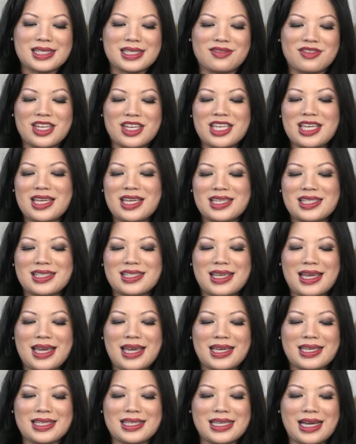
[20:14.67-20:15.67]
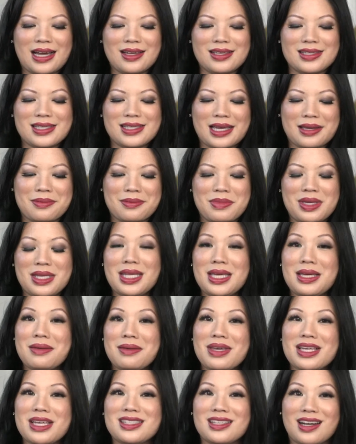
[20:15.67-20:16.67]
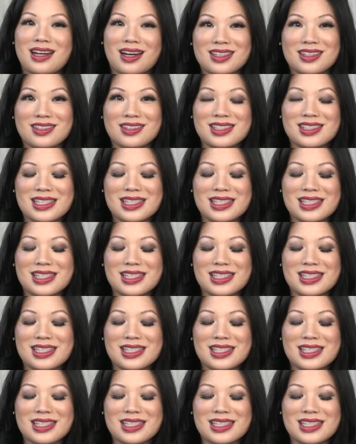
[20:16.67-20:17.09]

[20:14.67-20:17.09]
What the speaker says: Vicky is saying, sounds like mini McDonald's.